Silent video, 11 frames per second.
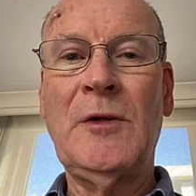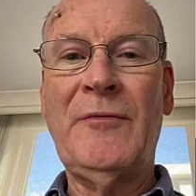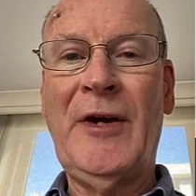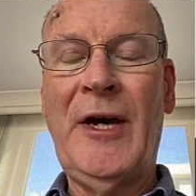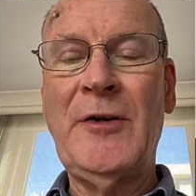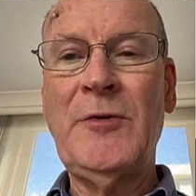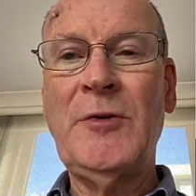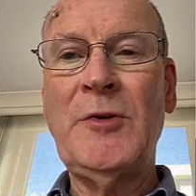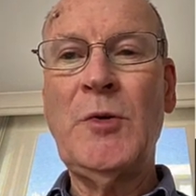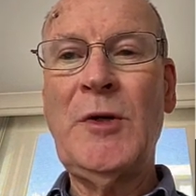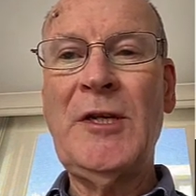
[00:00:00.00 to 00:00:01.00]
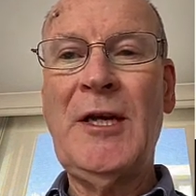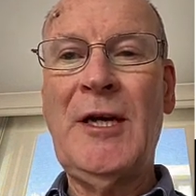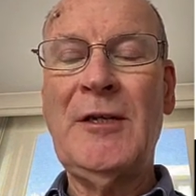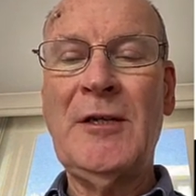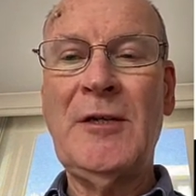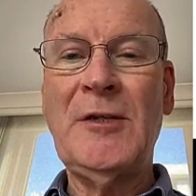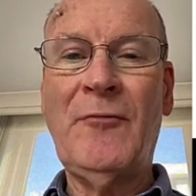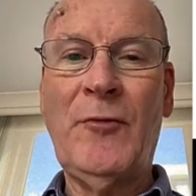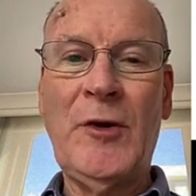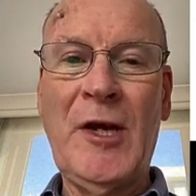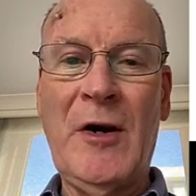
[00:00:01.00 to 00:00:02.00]
of 128
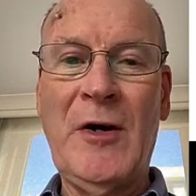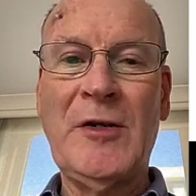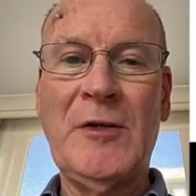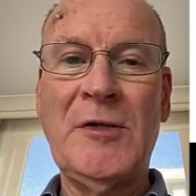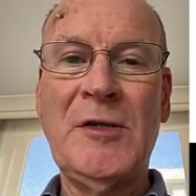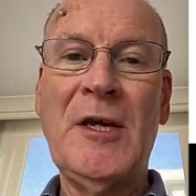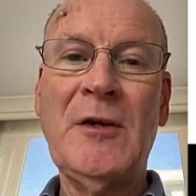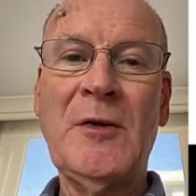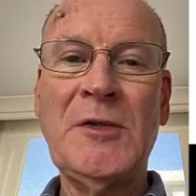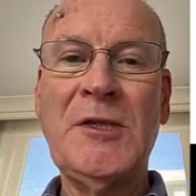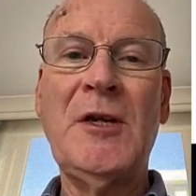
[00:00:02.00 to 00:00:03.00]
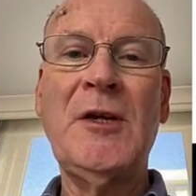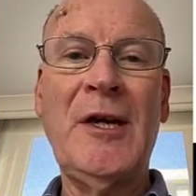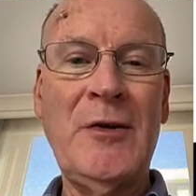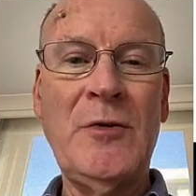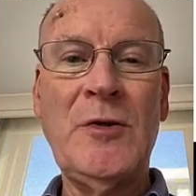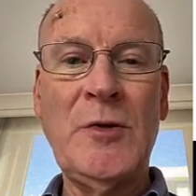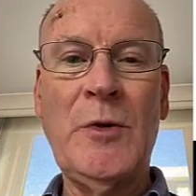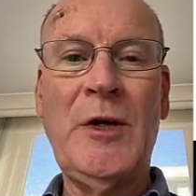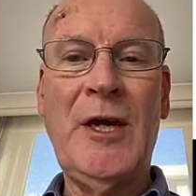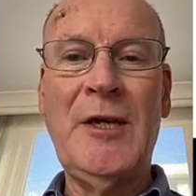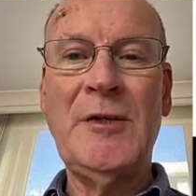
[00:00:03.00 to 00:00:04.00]
different characters because there's only
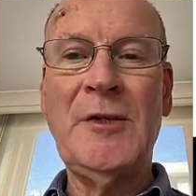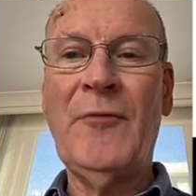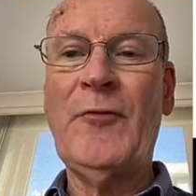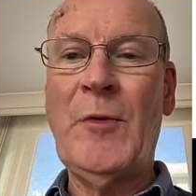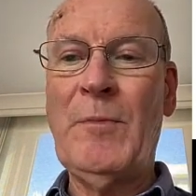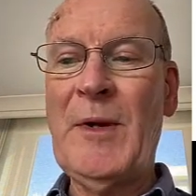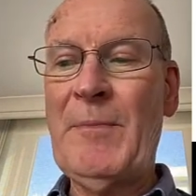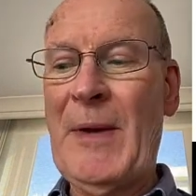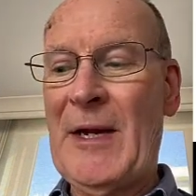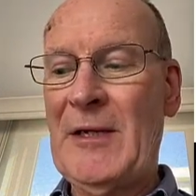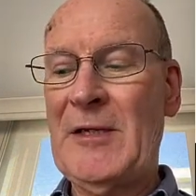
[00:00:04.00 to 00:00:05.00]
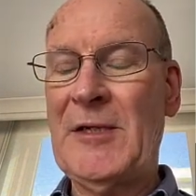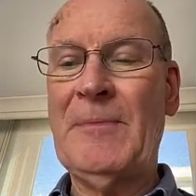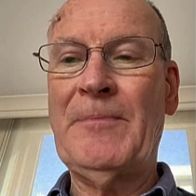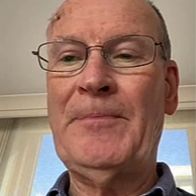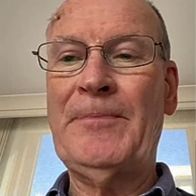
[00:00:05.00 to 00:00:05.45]
128 different bit patterns.